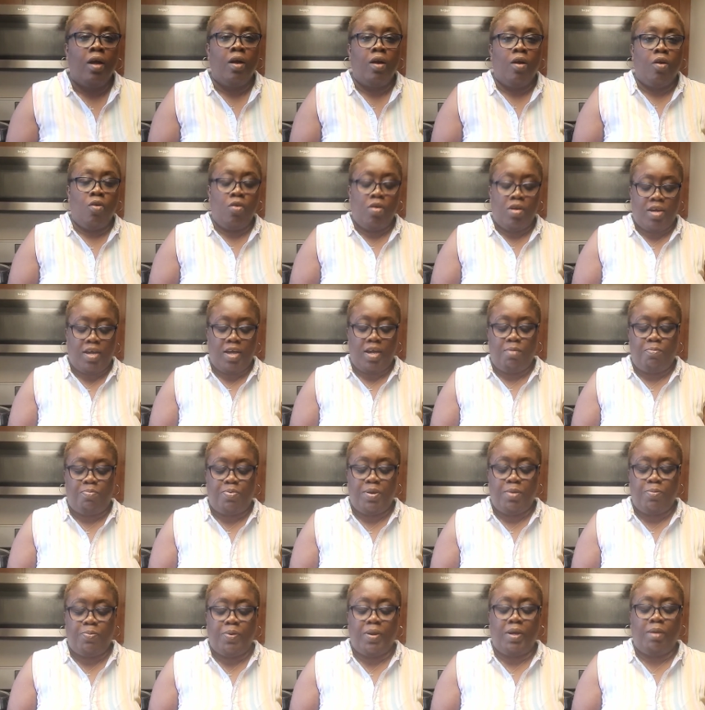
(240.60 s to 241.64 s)
Okay
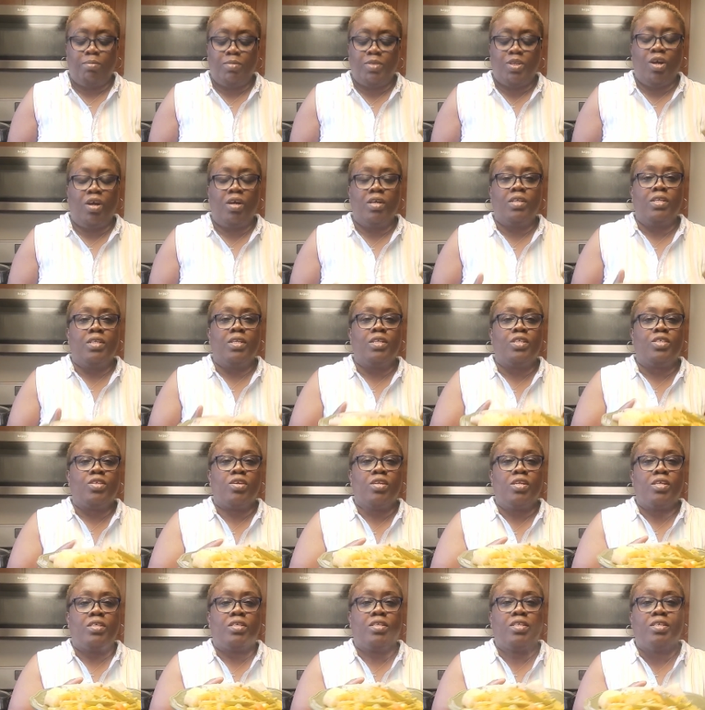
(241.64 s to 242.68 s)
people, I'm done. So
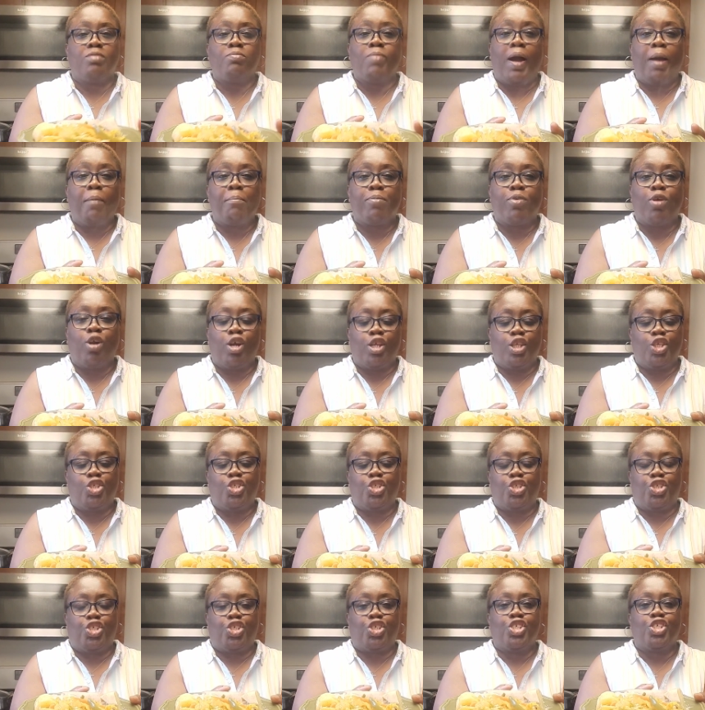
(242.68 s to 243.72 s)
this is my
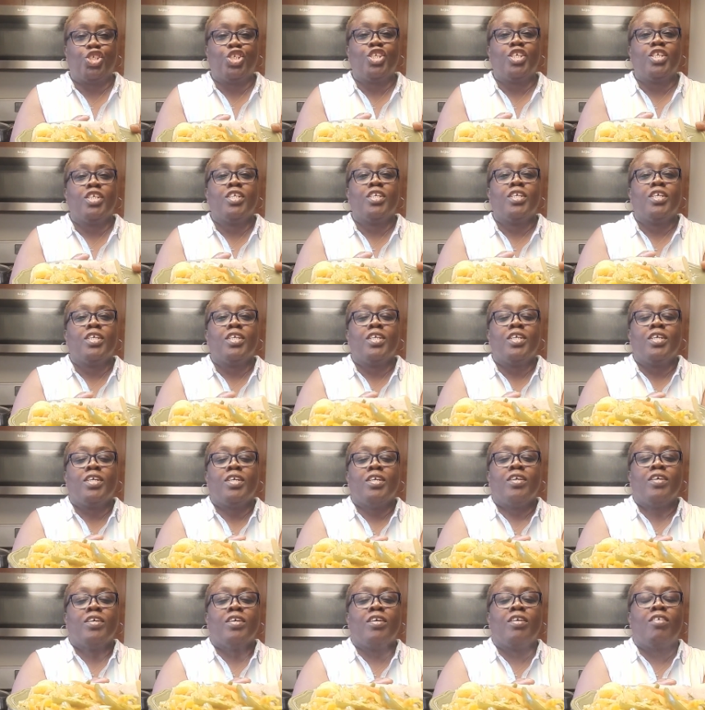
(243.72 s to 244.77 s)
brunch.
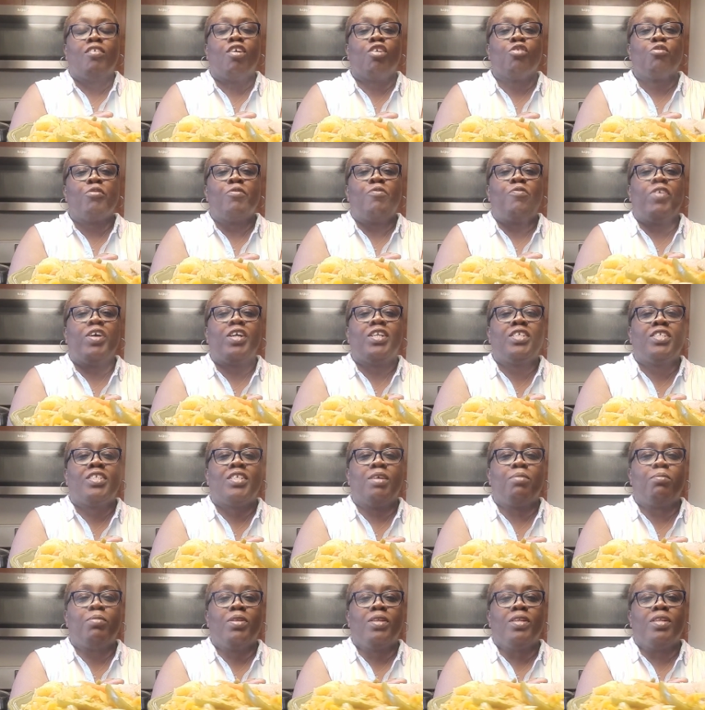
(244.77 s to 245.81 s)
Curry
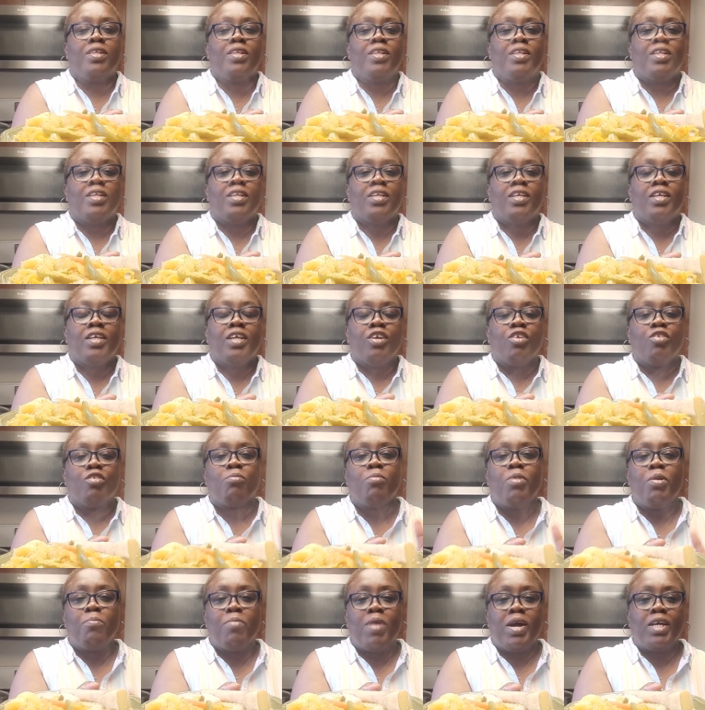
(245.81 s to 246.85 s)
vegetable.
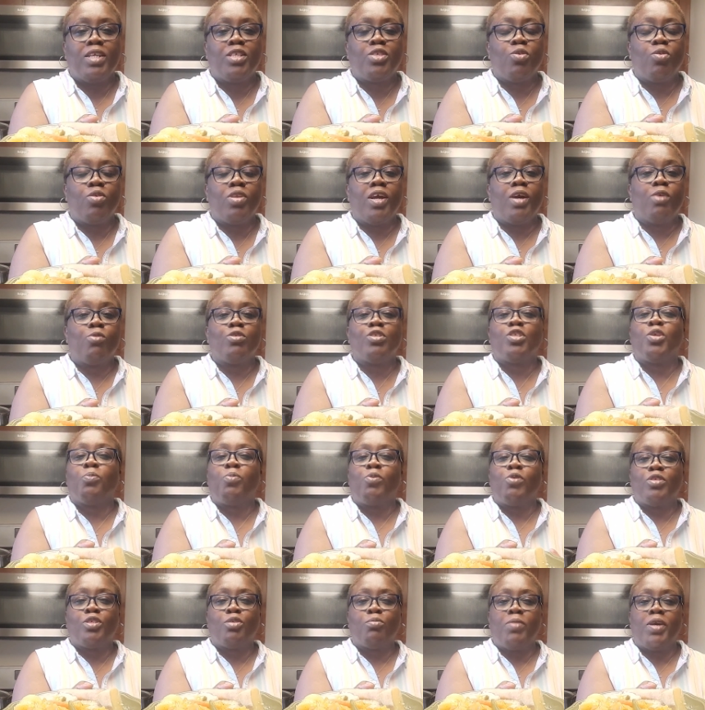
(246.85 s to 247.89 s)
Remember I told you I was
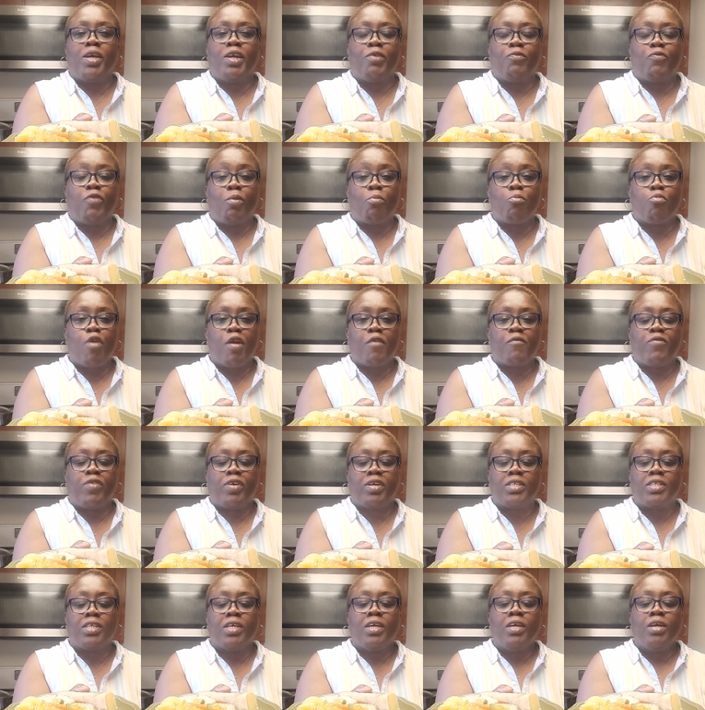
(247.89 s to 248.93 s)
supposed to make it for
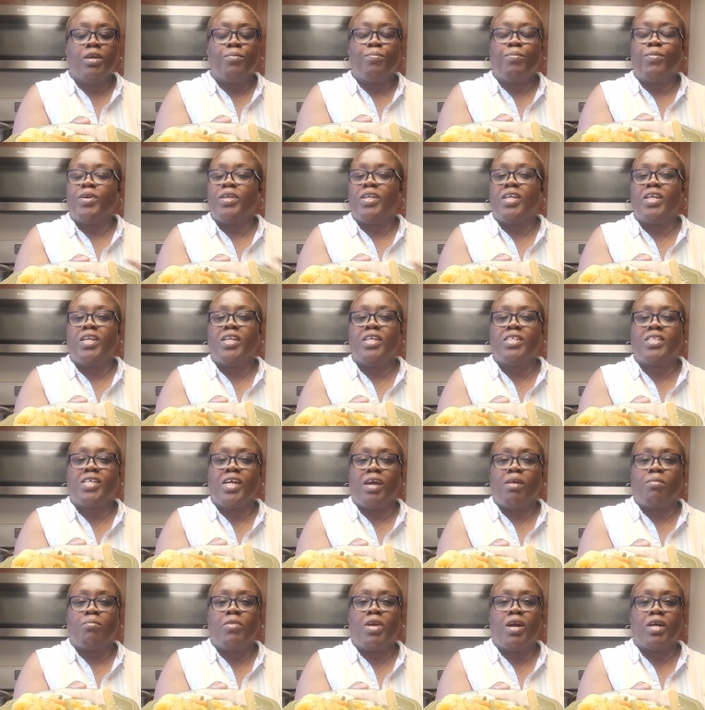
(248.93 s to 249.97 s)
breakfast. But then the
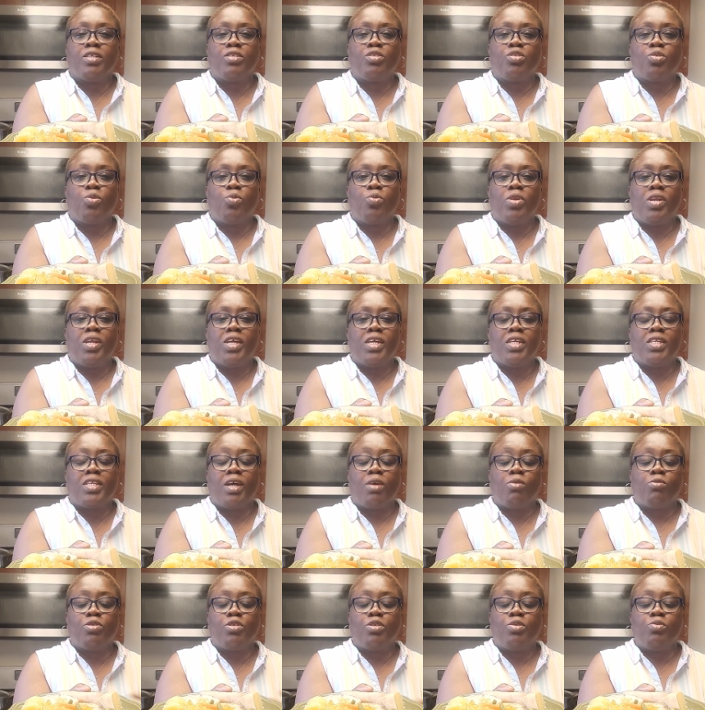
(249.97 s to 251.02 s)
time got so late. I
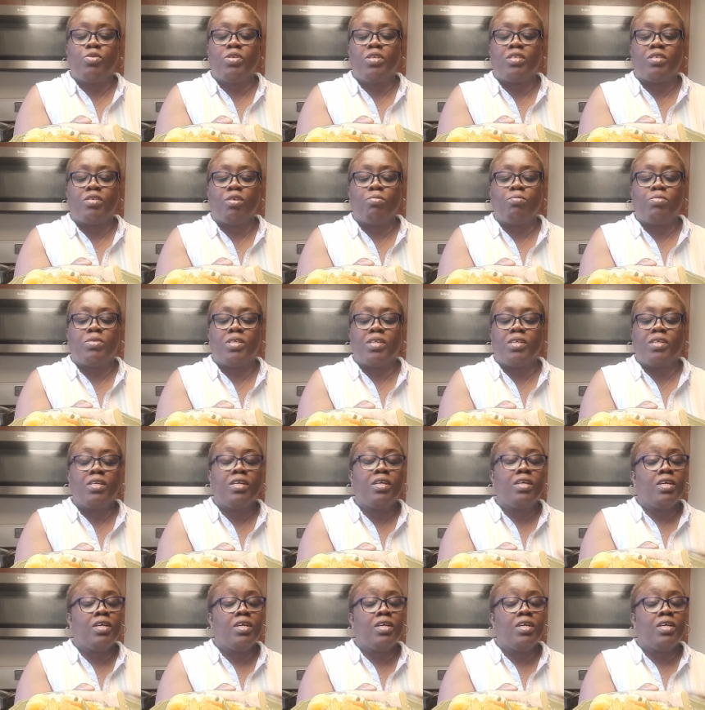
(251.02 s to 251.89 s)
was doing something.